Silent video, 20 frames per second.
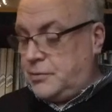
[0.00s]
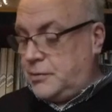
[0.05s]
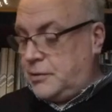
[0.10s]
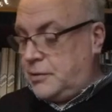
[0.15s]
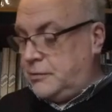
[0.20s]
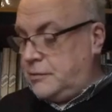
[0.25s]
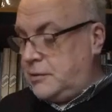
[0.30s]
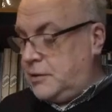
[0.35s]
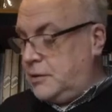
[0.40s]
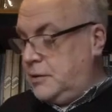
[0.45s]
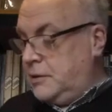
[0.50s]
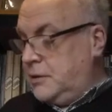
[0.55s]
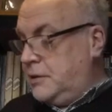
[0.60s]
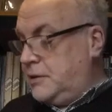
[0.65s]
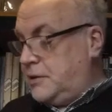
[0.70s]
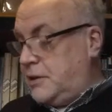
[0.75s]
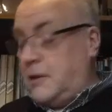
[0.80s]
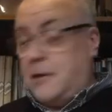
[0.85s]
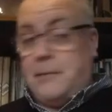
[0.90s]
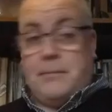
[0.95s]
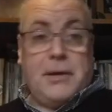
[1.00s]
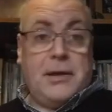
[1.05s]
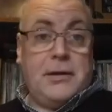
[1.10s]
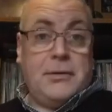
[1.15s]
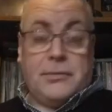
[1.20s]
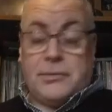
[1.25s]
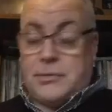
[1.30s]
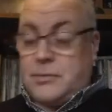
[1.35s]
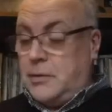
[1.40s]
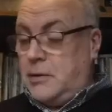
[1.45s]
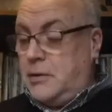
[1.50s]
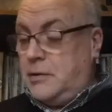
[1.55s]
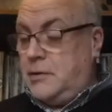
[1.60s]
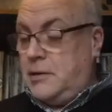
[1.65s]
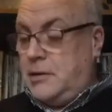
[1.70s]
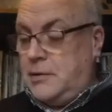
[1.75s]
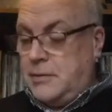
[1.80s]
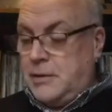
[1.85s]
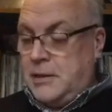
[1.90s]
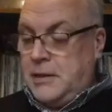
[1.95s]
were, certainly Beatles were,
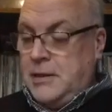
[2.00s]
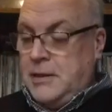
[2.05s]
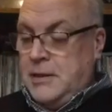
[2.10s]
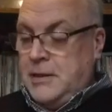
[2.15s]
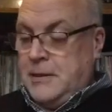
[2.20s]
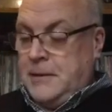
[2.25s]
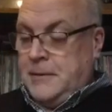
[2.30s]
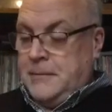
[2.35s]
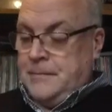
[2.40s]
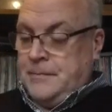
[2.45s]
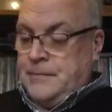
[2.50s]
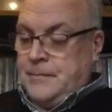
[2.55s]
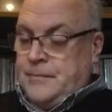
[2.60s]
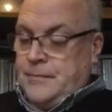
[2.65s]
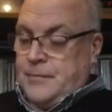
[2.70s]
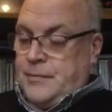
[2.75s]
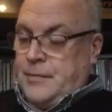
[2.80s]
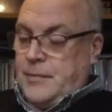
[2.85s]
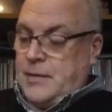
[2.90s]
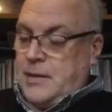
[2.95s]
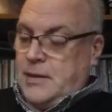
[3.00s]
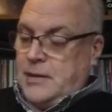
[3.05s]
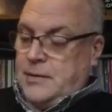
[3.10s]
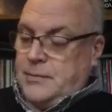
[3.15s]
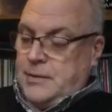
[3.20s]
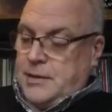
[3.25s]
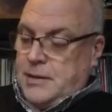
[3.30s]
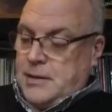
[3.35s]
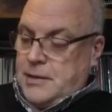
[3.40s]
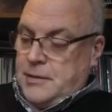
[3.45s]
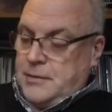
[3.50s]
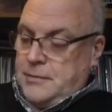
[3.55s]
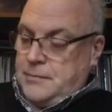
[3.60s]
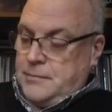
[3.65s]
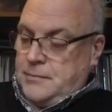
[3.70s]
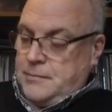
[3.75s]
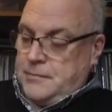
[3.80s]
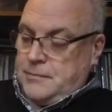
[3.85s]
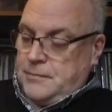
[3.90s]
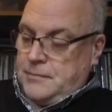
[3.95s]
anyway. There we go.
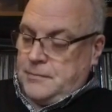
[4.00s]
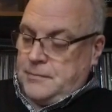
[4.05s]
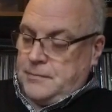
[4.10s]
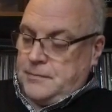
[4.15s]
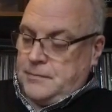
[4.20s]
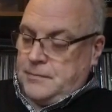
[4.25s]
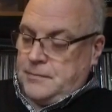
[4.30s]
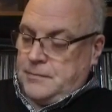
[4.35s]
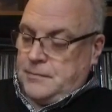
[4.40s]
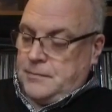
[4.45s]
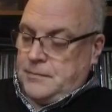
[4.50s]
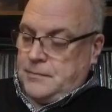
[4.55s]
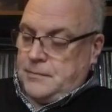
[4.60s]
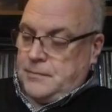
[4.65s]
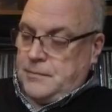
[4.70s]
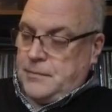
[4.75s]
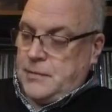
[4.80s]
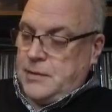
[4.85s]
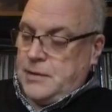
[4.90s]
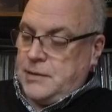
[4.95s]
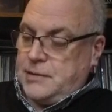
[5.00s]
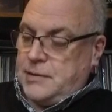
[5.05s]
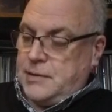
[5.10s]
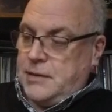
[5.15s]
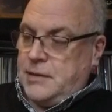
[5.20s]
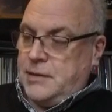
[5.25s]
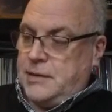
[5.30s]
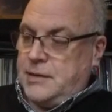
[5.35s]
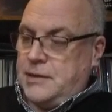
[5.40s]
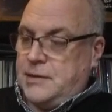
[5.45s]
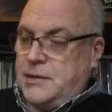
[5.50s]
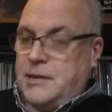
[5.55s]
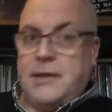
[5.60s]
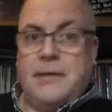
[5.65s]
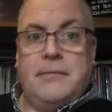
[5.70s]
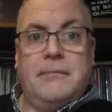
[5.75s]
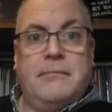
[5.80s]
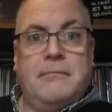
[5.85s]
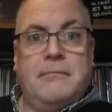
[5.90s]
It's nice, isn't it?